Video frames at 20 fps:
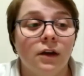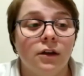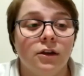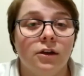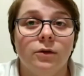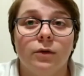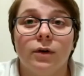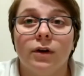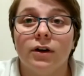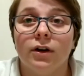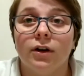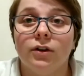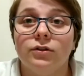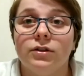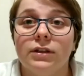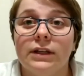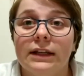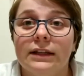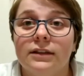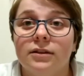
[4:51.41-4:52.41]
You are going
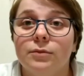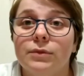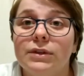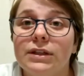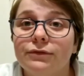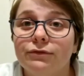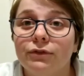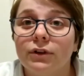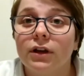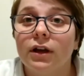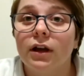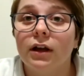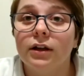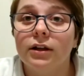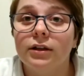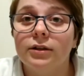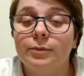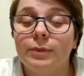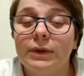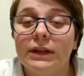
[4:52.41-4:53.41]
to need some different
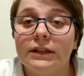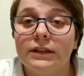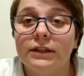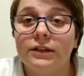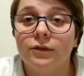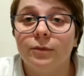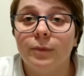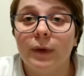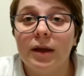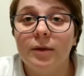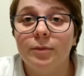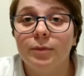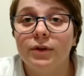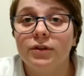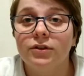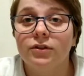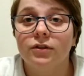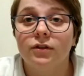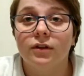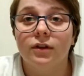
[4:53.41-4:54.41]
coloured pieces of paper,
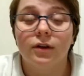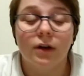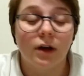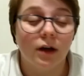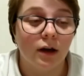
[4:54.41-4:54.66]
so